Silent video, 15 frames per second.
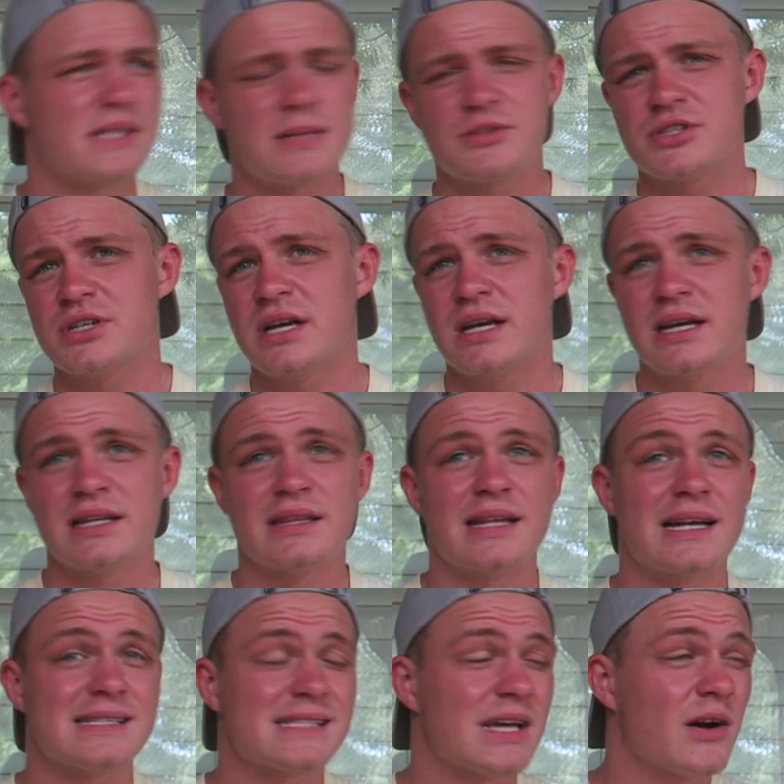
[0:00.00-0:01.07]
Snapchat, and
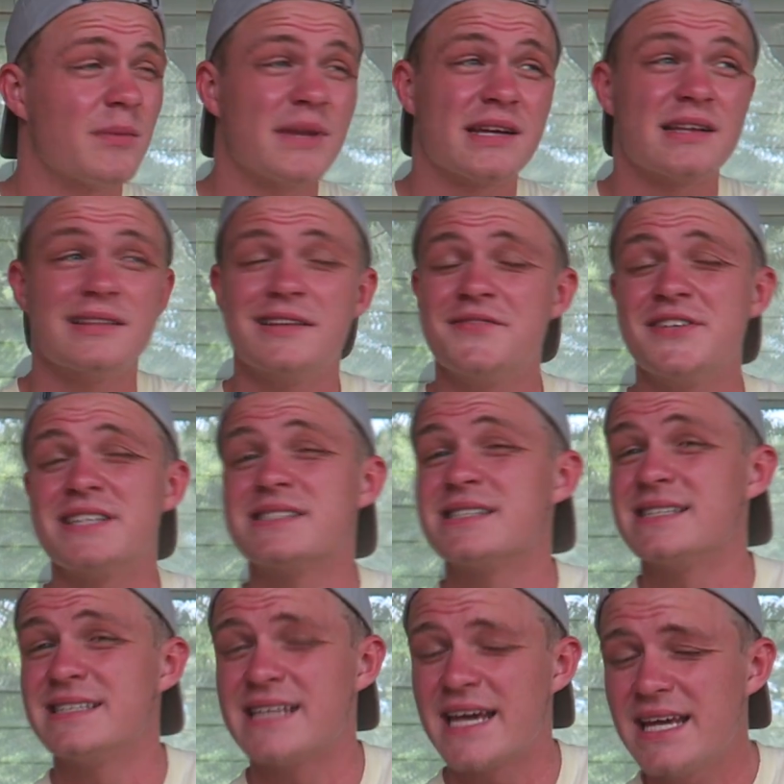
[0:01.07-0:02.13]
that's how I make a living
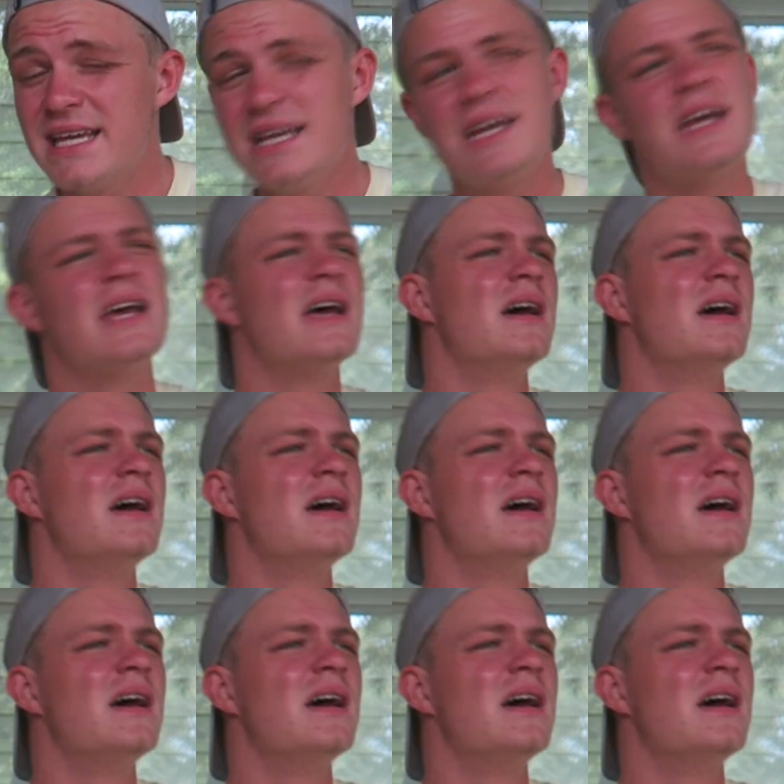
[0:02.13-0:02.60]
today.